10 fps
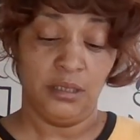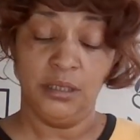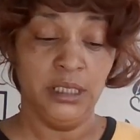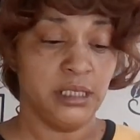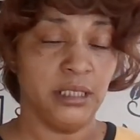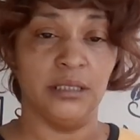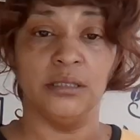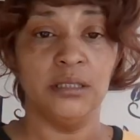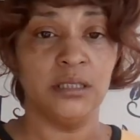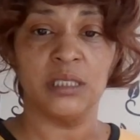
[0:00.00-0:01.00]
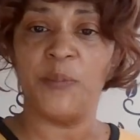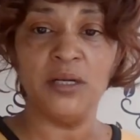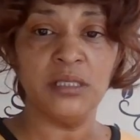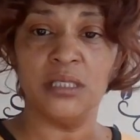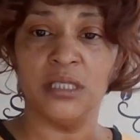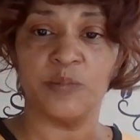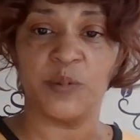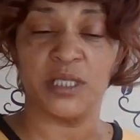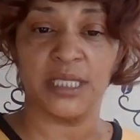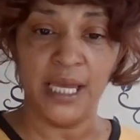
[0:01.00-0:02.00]
Listen, this person is
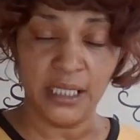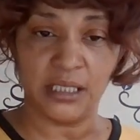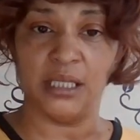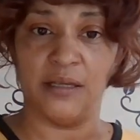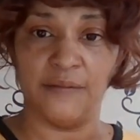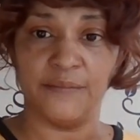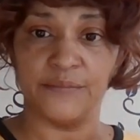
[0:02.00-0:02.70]
protected.